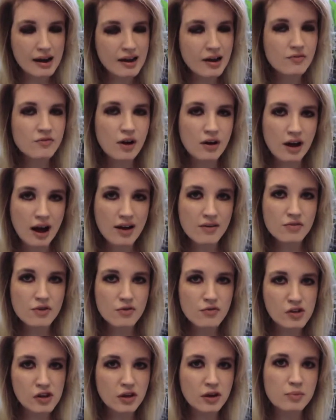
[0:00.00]
have
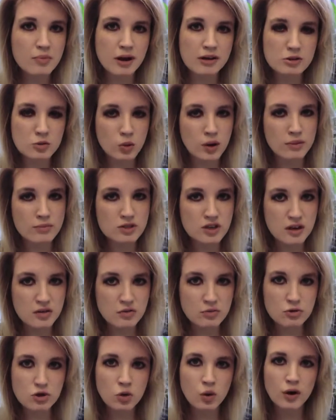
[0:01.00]
the feeling, based on what I'm seeing
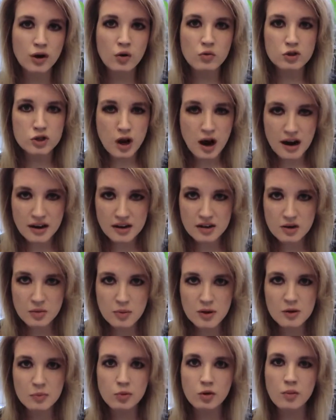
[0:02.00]
from Twitter, talking to
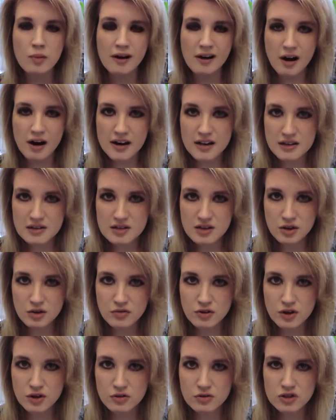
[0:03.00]
people, my audience
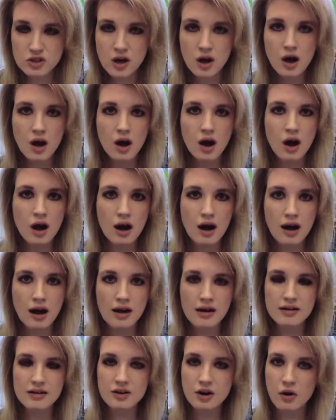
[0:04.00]
interviews,
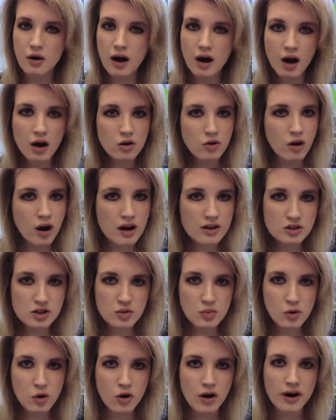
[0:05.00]
across
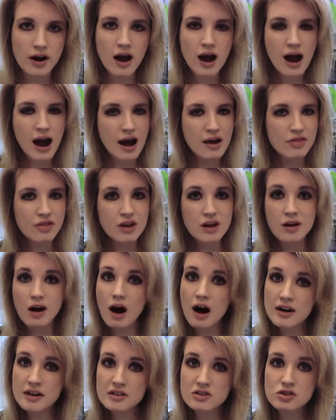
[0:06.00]
the board, I think
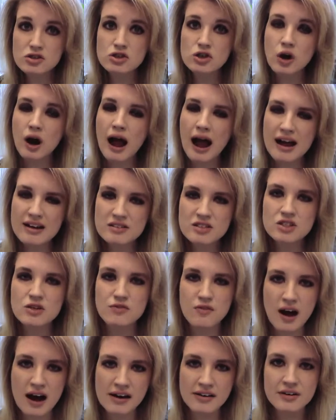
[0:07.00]
audiences are as
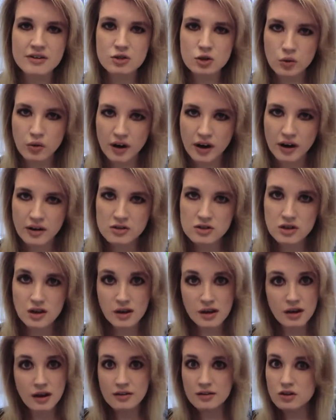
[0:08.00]
divided as critics.
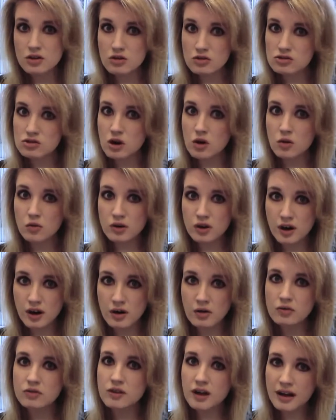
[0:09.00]
And so,
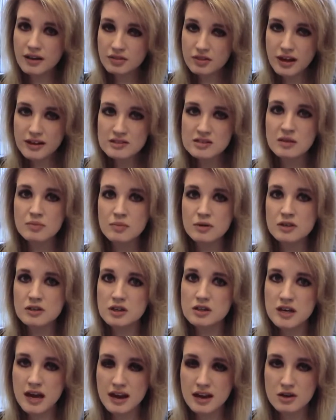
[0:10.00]
that's something
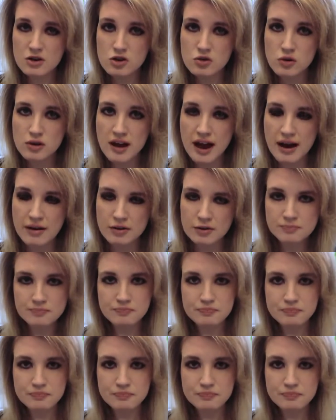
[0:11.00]
to take into account.